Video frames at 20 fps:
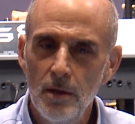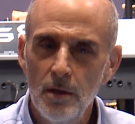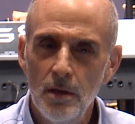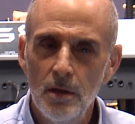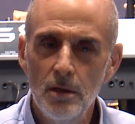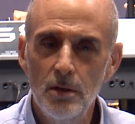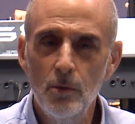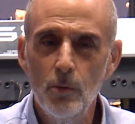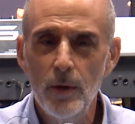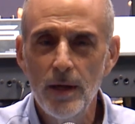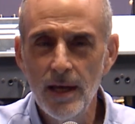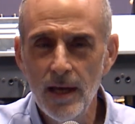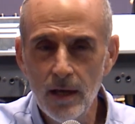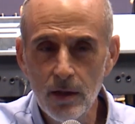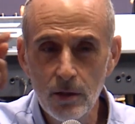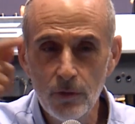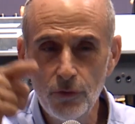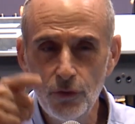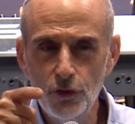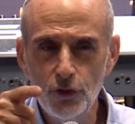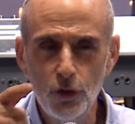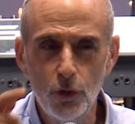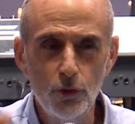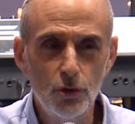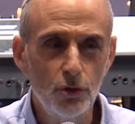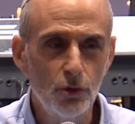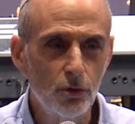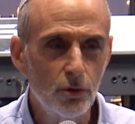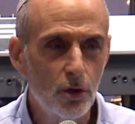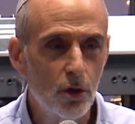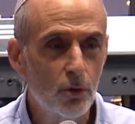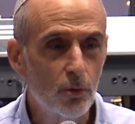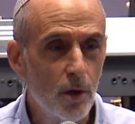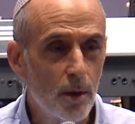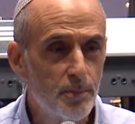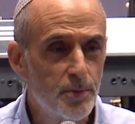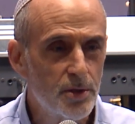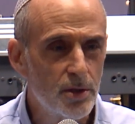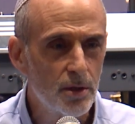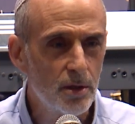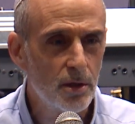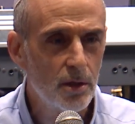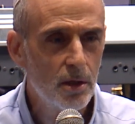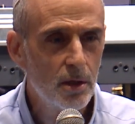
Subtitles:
and the way out of social corruption.